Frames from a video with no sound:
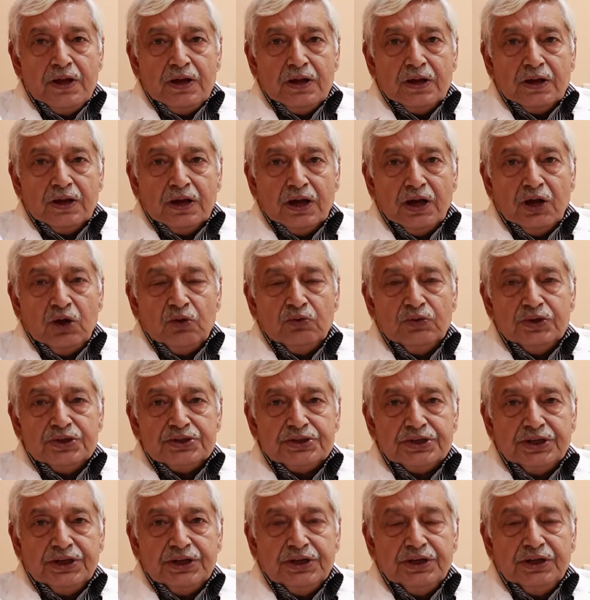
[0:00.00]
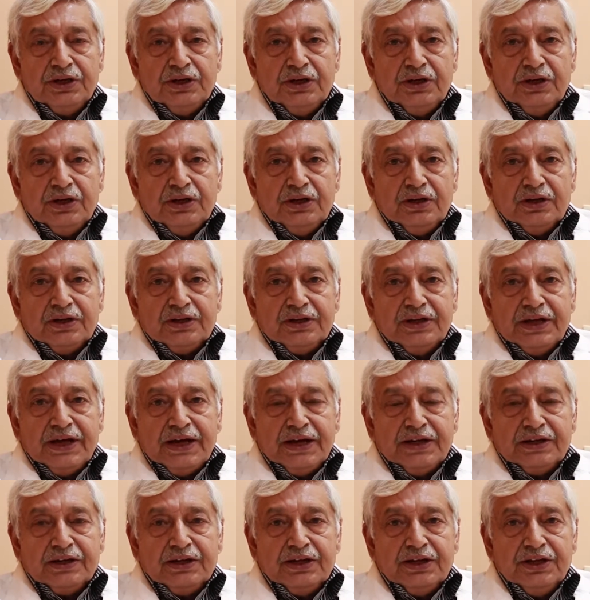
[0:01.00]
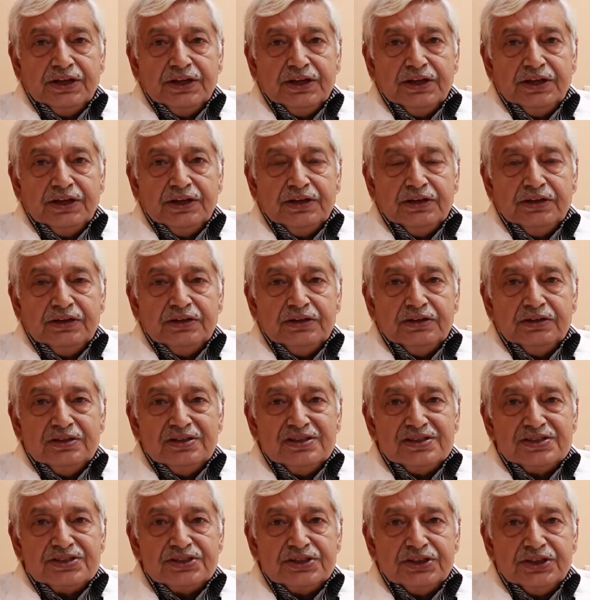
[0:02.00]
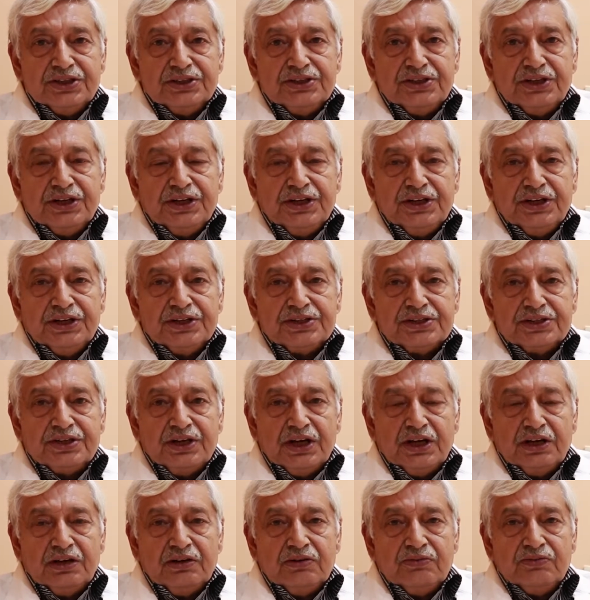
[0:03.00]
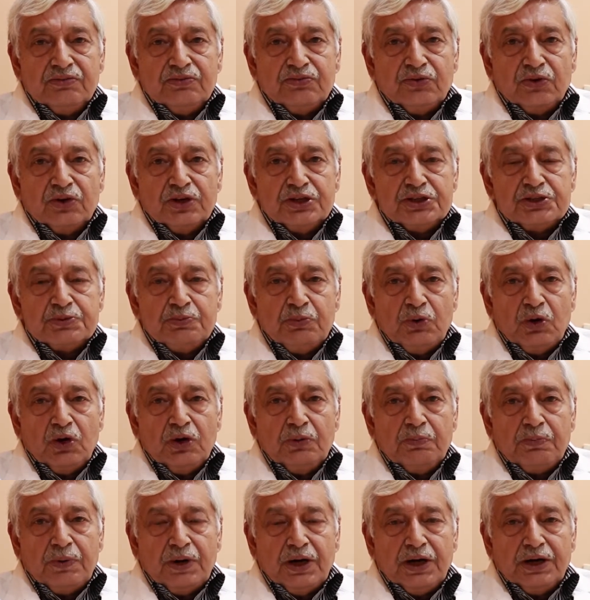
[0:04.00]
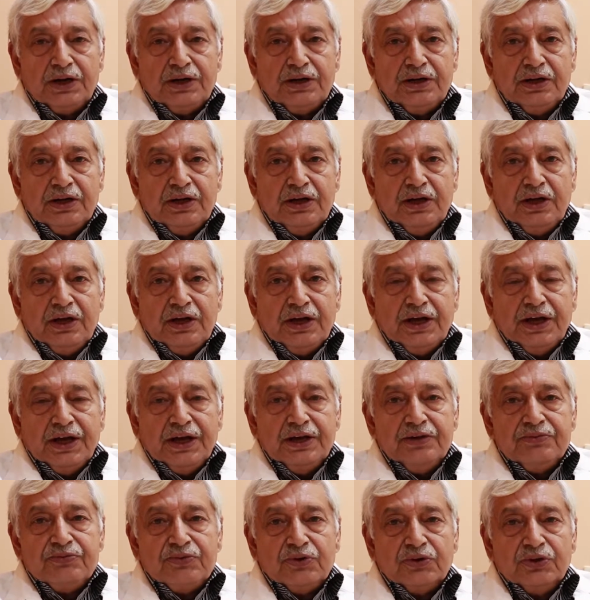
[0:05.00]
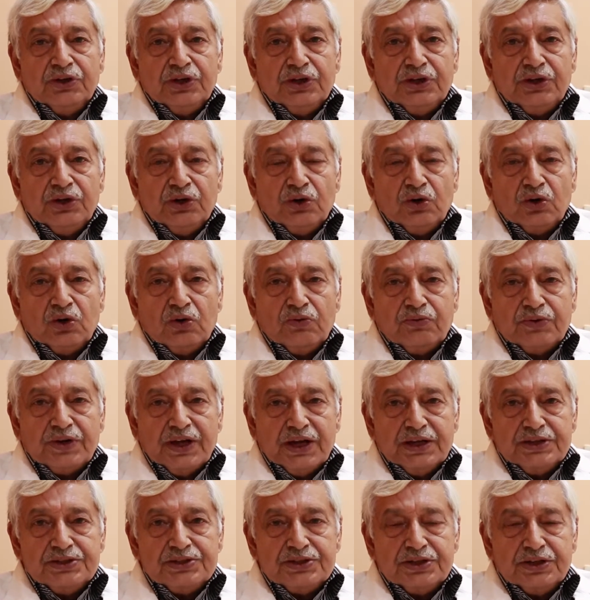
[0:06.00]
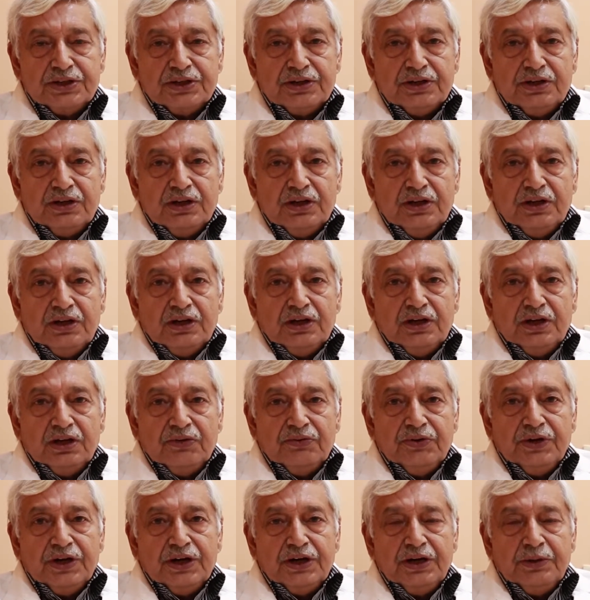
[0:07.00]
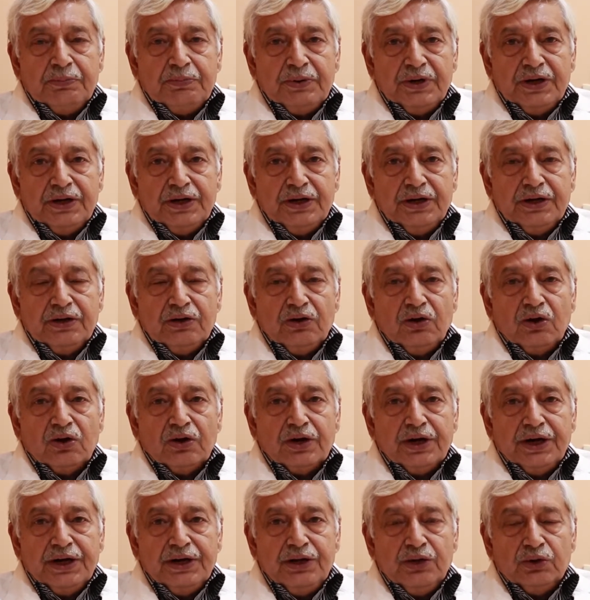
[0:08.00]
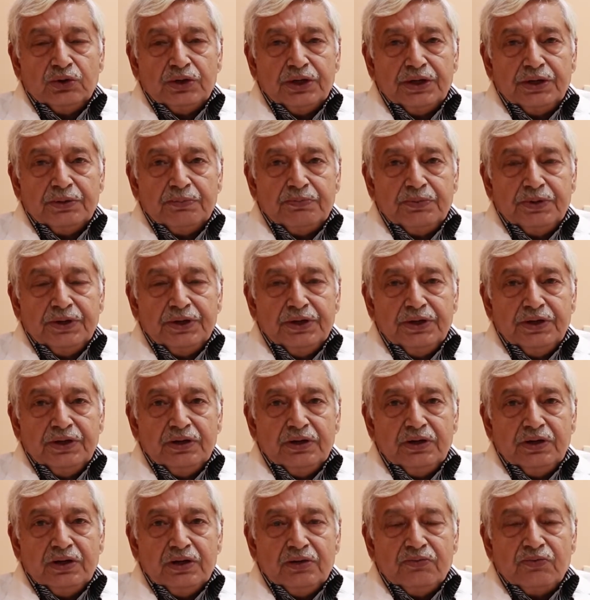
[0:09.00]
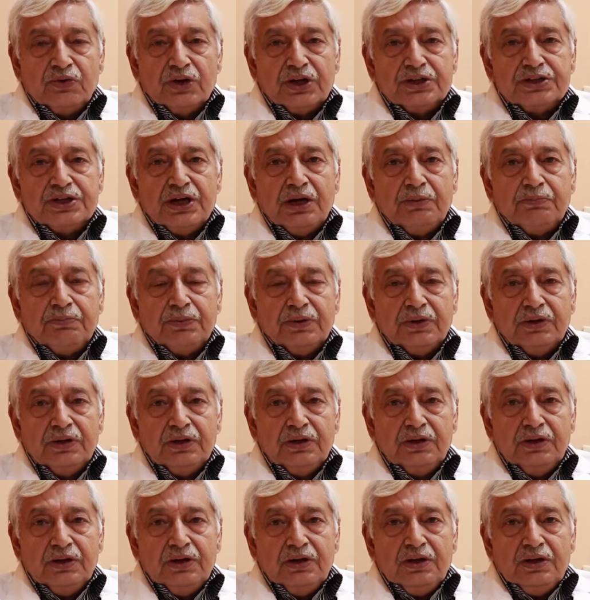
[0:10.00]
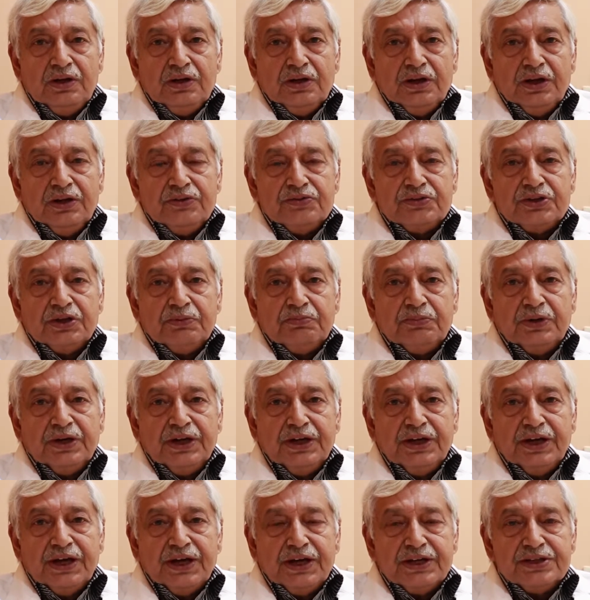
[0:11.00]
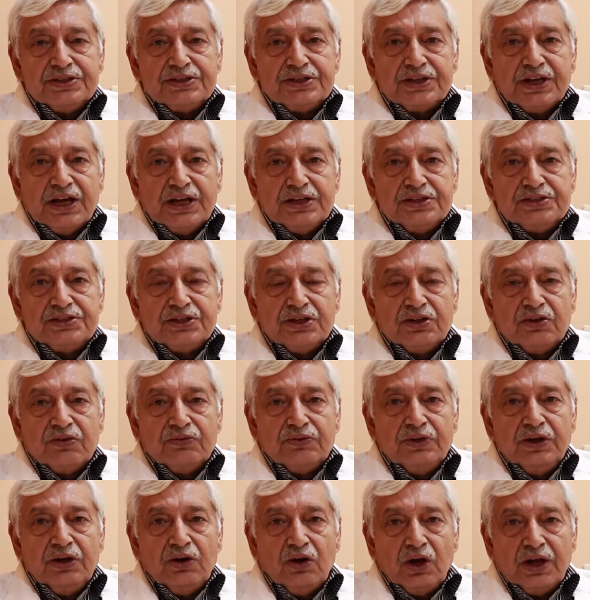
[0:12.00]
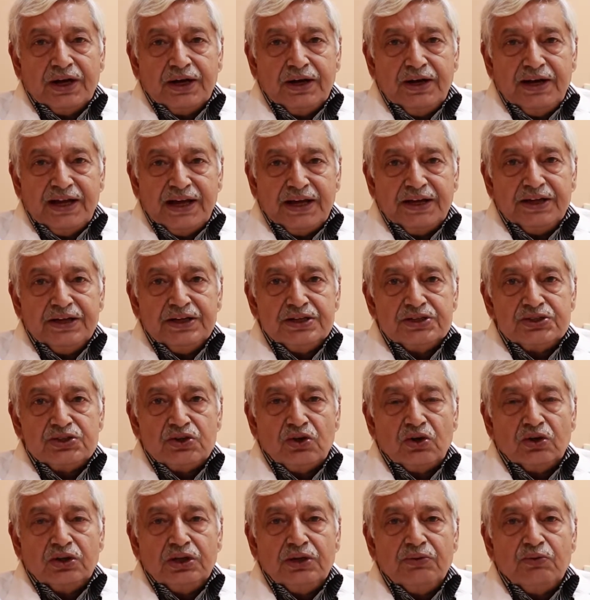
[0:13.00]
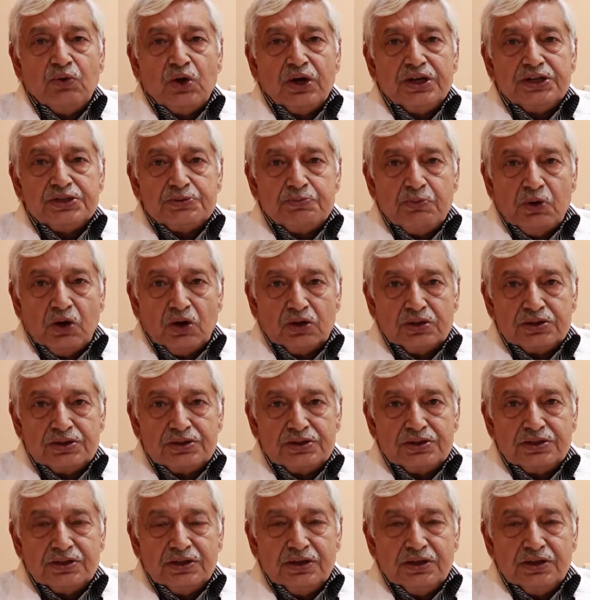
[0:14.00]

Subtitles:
Now we see that the surgery is done for a small part, and for the cure of cancer, we are depending on radiotherapy. For example, if somebody has cancer of the larynx or the voice box,